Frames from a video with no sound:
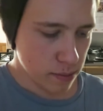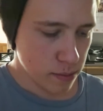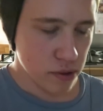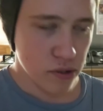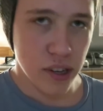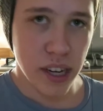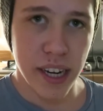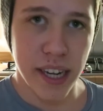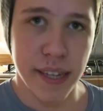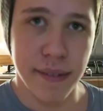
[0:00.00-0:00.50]
some
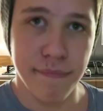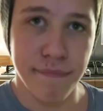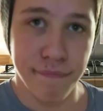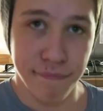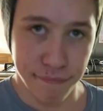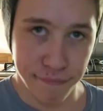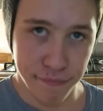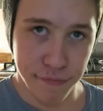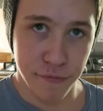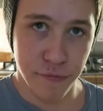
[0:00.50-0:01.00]
string
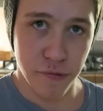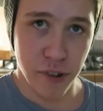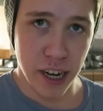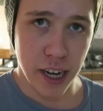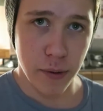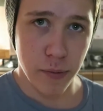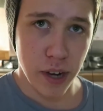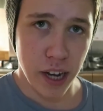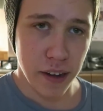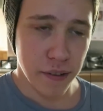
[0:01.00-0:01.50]

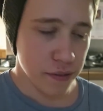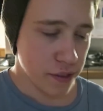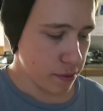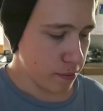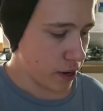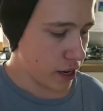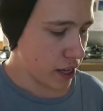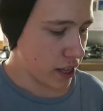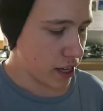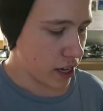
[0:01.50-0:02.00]
really worth the
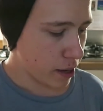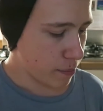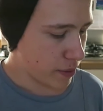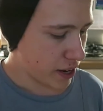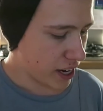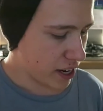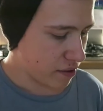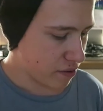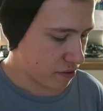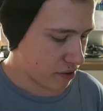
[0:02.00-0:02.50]
money that I
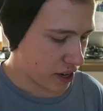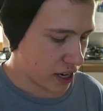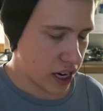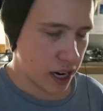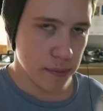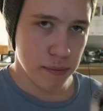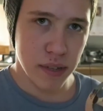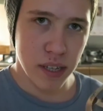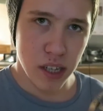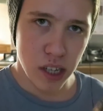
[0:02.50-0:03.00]
paid for it.
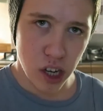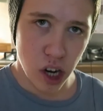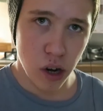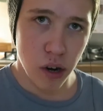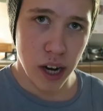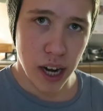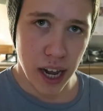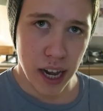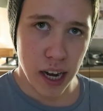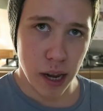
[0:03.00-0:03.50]
I'm
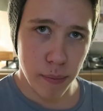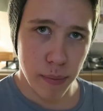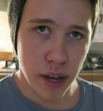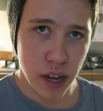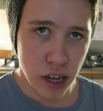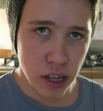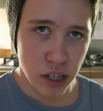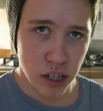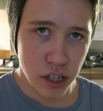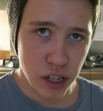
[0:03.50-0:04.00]
so glad I
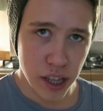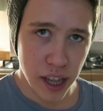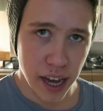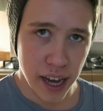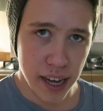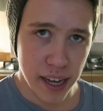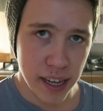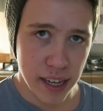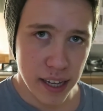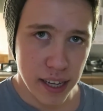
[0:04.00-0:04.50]
purchased
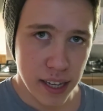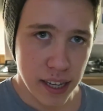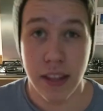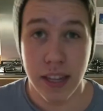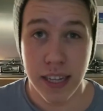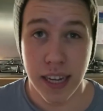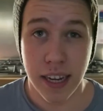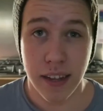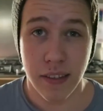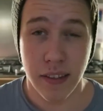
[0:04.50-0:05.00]
that. And
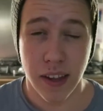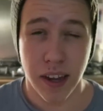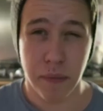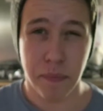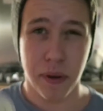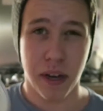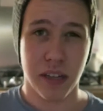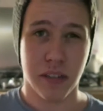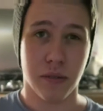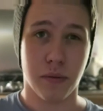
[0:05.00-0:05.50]
the second thing I
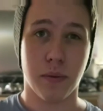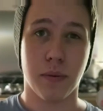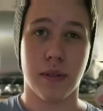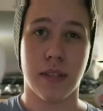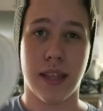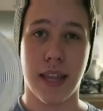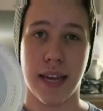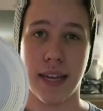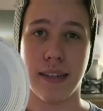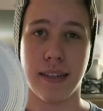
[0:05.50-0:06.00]
purchased
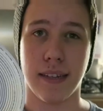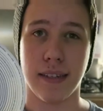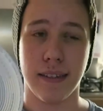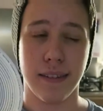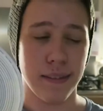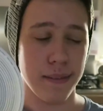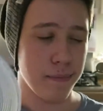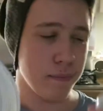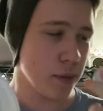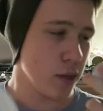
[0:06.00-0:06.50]
was this. This
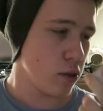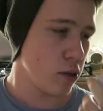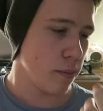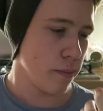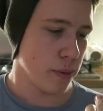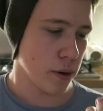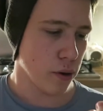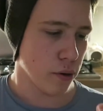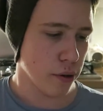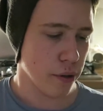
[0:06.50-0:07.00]
is a
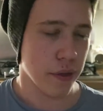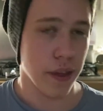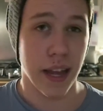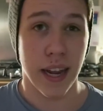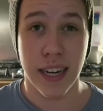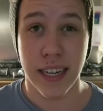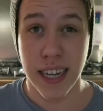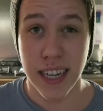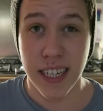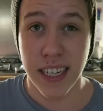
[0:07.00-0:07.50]
moon ball
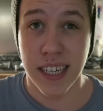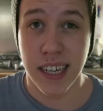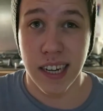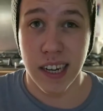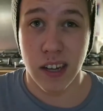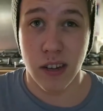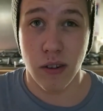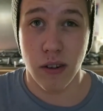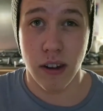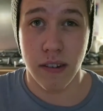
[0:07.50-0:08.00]
thing. It's actually
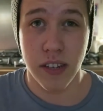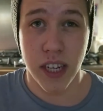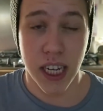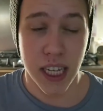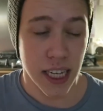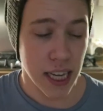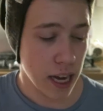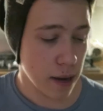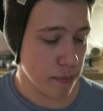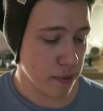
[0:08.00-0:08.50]
kind of cool. I
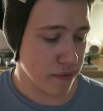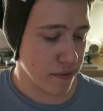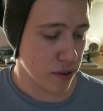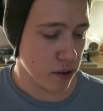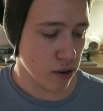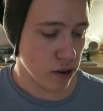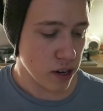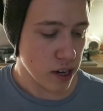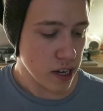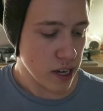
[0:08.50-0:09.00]
checked it out
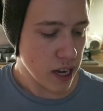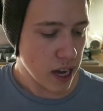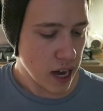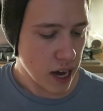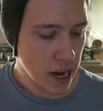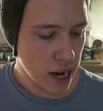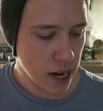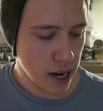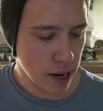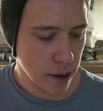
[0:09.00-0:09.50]
before,
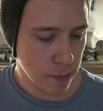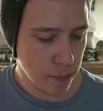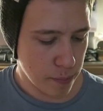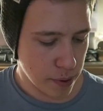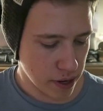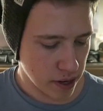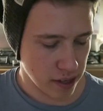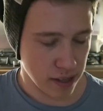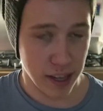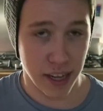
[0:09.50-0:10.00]
um,
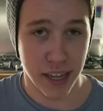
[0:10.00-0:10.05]
but